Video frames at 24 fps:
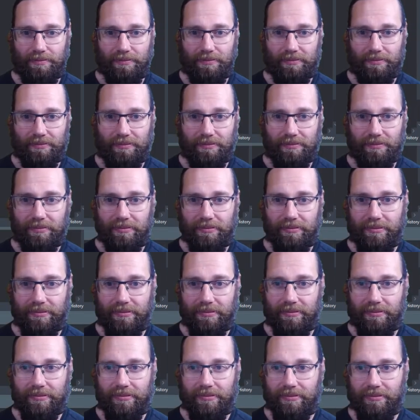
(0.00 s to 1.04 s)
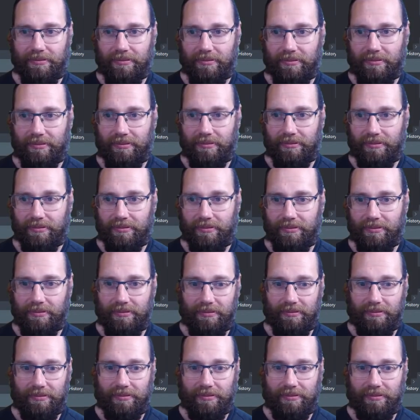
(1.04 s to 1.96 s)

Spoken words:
Nobody speaks.